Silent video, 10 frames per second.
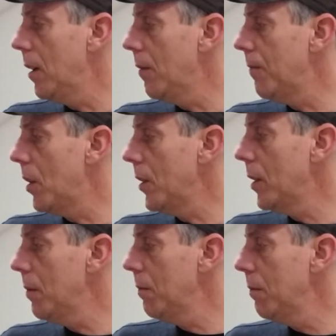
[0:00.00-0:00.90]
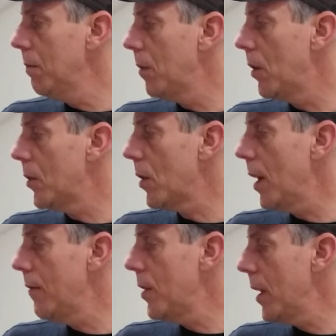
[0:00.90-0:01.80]
Volume on
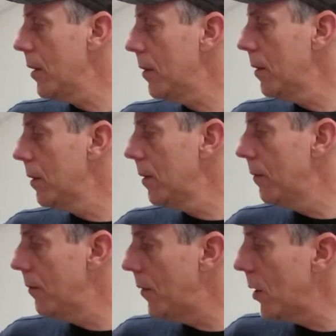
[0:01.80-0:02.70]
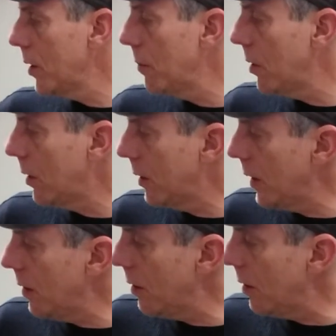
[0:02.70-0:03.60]
drive channel, volume on clean